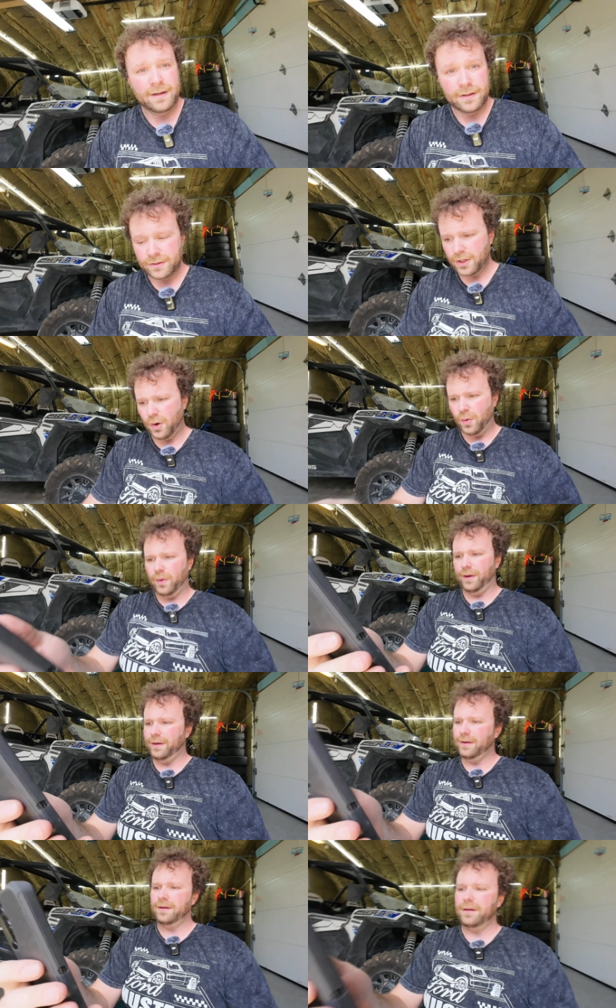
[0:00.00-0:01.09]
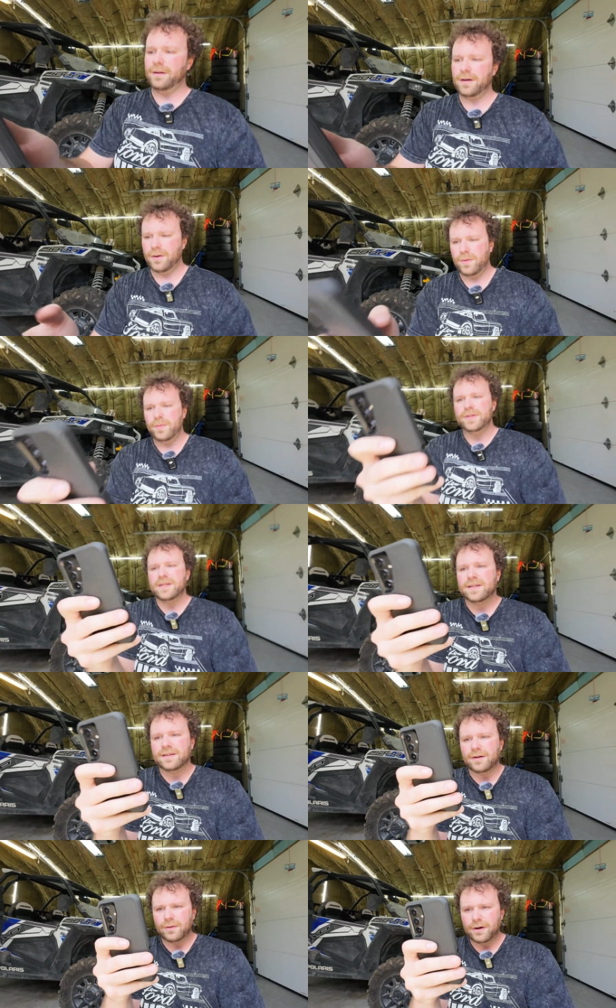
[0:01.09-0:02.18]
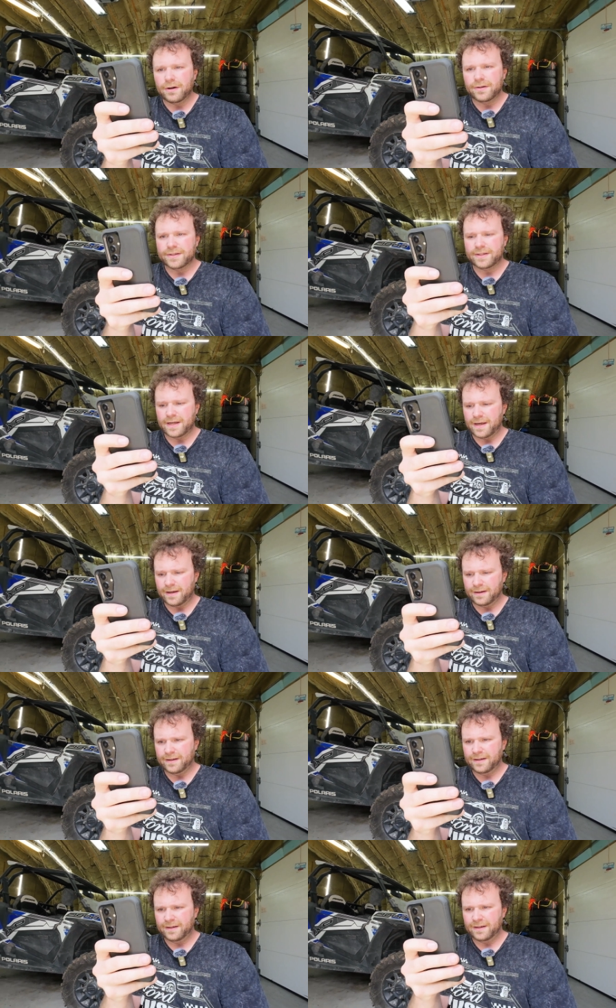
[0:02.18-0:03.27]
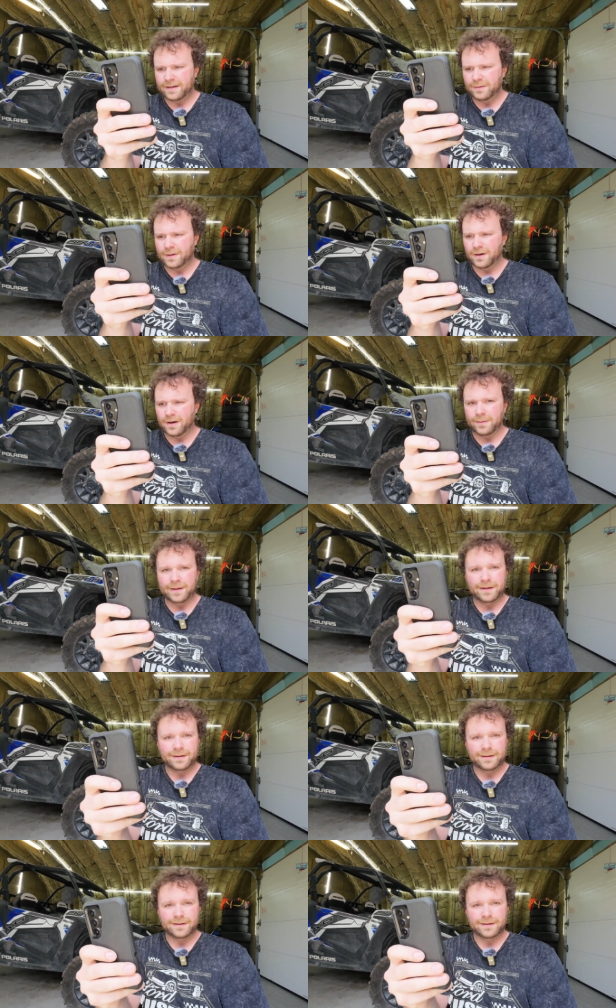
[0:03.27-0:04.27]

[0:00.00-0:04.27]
So, oh, what was this article saying? Uh, where are we?